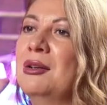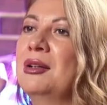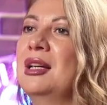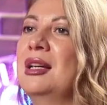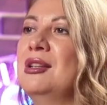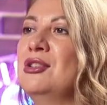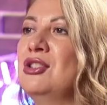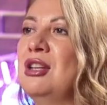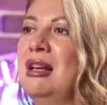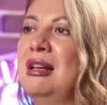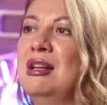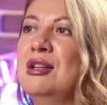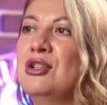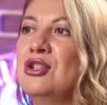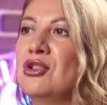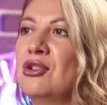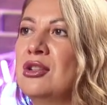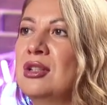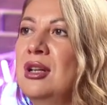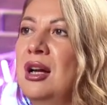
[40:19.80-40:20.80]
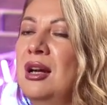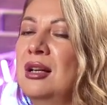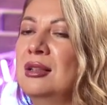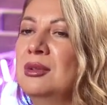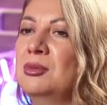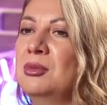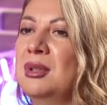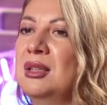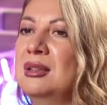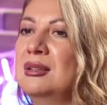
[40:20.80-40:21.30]
okay, challenge or
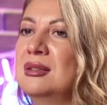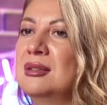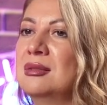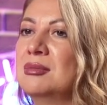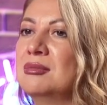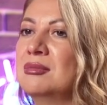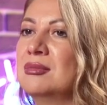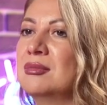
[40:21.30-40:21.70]
not, but